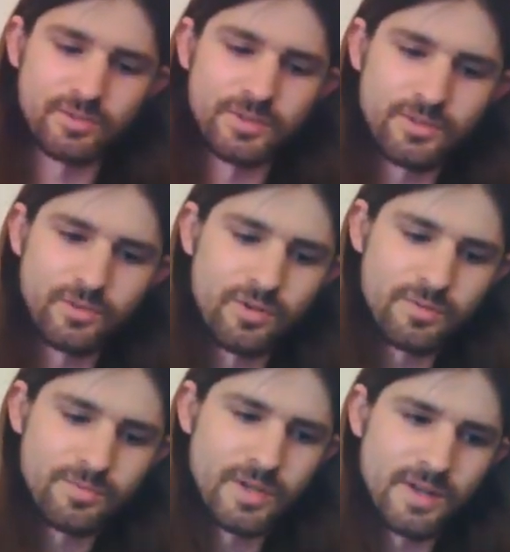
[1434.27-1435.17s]
really
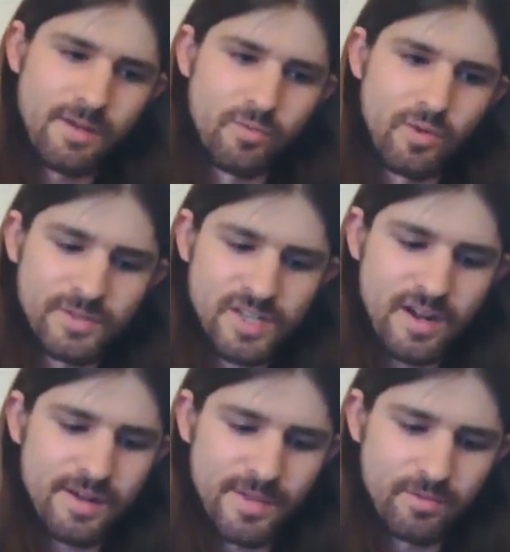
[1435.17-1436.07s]
cool. But at one
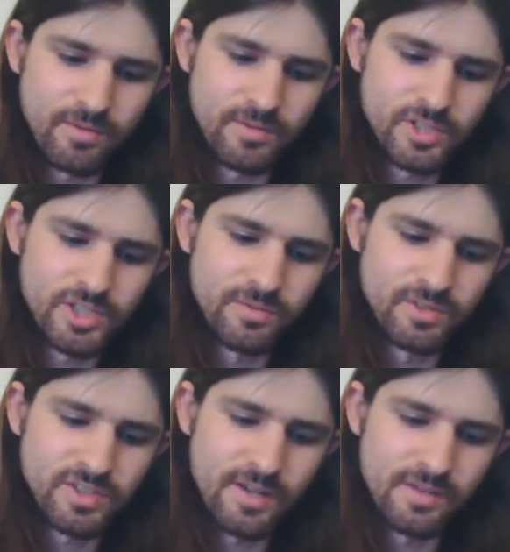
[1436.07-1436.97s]
time, she
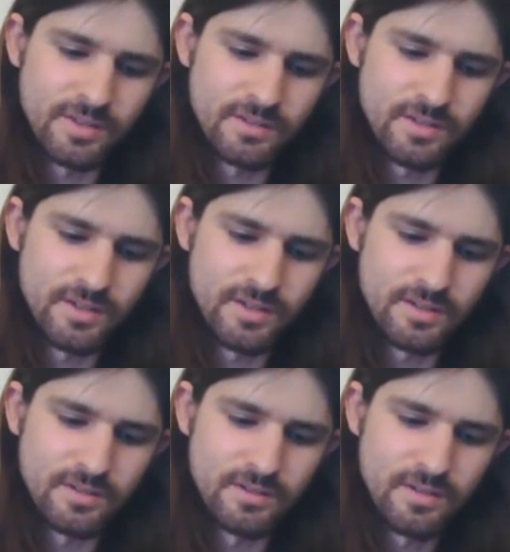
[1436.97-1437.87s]
was selling
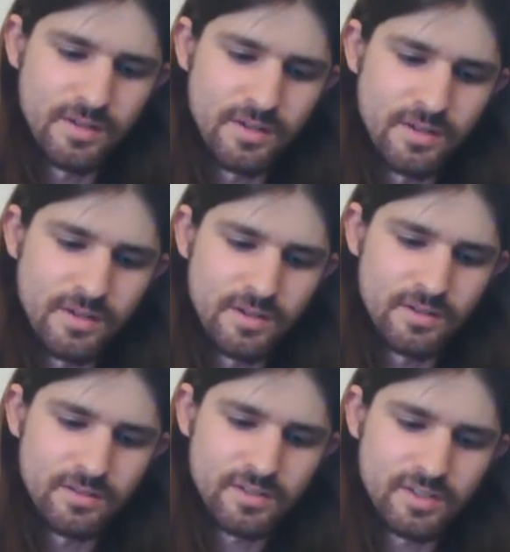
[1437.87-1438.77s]

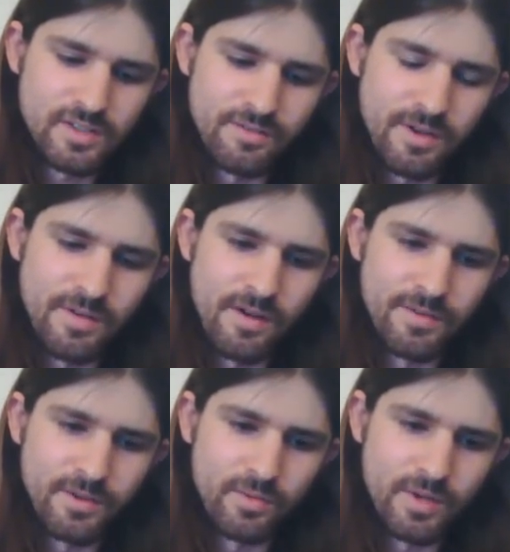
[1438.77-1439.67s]
stuff on
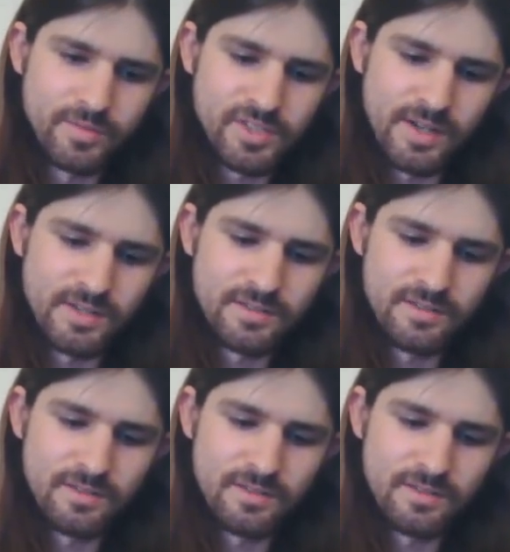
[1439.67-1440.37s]
their website